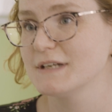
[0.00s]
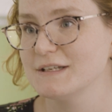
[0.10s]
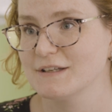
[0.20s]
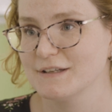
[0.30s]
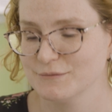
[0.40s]

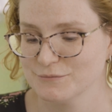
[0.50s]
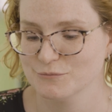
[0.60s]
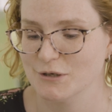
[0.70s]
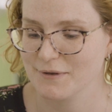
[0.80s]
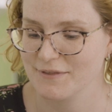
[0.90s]
understanding and
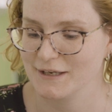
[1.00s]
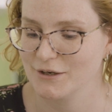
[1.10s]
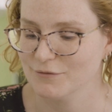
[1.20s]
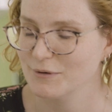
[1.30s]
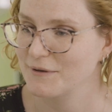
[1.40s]
that
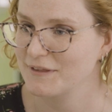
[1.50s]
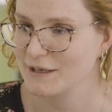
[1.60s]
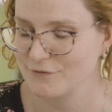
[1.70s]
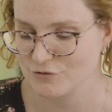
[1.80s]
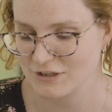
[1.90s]
confidence to do
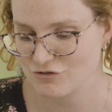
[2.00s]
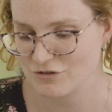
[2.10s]
so. So